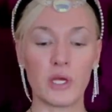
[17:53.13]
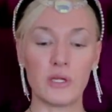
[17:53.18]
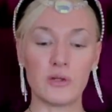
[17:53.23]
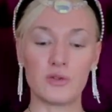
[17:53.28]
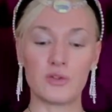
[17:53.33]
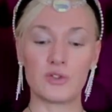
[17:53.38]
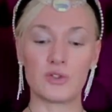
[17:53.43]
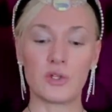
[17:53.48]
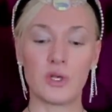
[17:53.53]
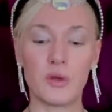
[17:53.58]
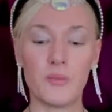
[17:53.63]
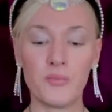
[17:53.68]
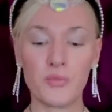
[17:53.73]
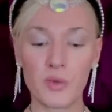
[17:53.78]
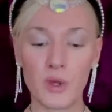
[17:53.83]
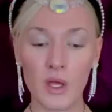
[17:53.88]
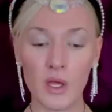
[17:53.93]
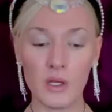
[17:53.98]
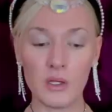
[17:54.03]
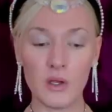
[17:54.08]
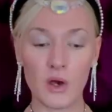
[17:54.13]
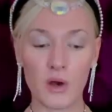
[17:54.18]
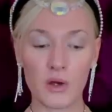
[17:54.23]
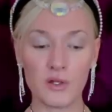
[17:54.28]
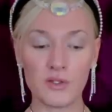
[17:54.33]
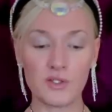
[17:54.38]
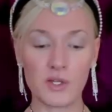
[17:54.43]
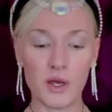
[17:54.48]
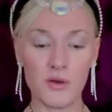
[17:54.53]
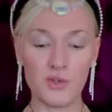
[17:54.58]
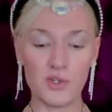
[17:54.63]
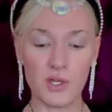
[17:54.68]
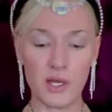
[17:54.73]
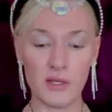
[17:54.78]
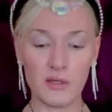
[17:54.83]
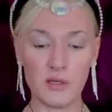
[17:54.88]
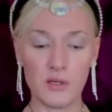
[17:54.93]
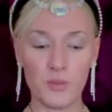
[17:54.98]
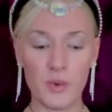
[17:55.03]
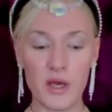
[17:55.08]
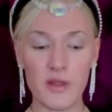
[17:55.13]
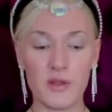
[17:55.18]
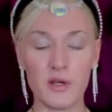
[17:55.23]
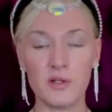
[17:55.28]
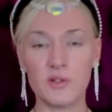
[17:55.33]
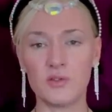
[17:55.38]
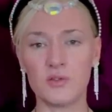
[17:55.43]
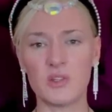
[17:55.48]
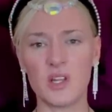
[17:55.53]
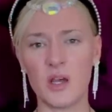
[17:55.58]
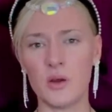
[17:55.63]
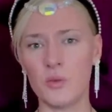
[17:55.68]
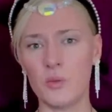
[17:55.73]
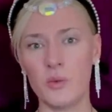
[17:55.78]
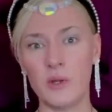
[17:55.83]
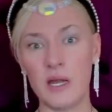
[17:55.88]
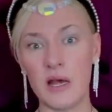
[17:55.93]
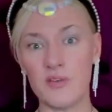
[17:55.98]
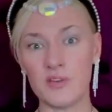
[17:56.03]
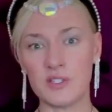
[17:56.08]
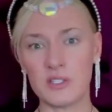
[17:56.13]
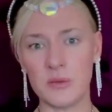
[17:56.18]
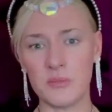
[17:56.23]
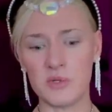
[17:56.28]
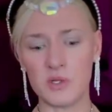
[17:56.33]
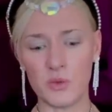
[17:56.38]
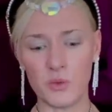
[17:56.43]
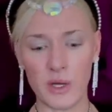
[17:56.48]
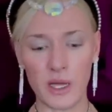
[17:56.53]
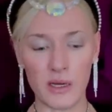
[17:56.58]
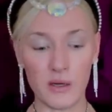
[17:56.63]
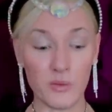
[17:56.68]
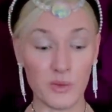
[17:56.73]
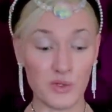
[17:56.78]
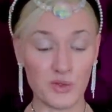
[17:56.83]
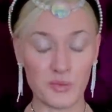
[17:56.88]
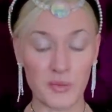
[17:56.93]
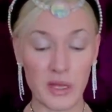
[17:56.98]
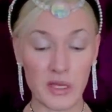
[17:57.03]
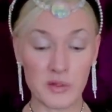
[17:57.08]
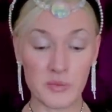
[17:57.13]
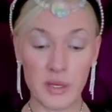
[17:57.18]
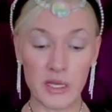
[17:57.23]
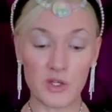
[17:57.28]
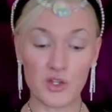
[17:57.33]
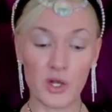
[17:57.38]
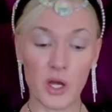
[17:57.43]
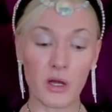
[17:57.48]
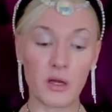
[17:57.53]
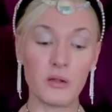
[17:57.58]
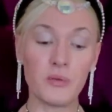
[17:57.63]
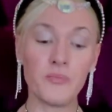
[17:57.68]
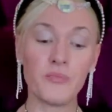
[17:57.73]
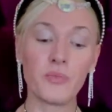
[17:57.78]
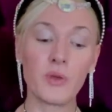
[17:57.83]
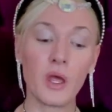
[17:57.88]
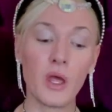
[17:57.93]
It's long associated with us, although we never seem to win, which makes me chuckle.